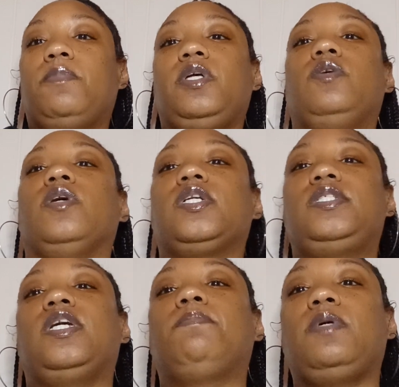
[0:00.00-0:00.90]
but you're
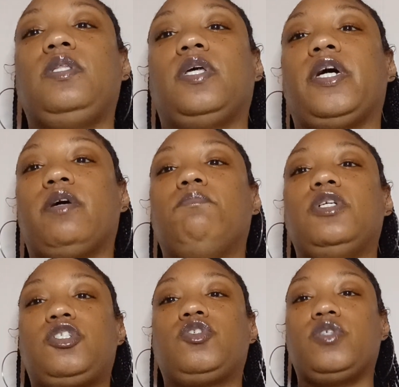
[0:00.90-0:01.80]
accepting their
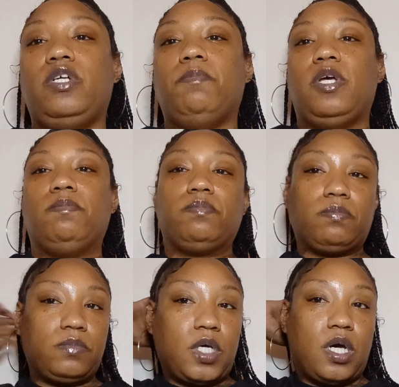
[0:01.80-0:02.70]
mistreatment
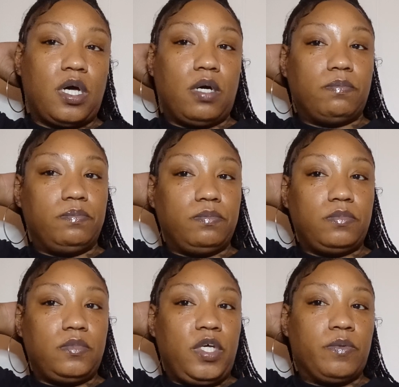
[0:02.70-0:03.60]
um,
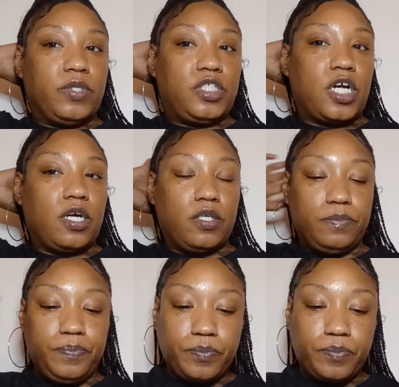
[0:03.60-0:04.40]
in return.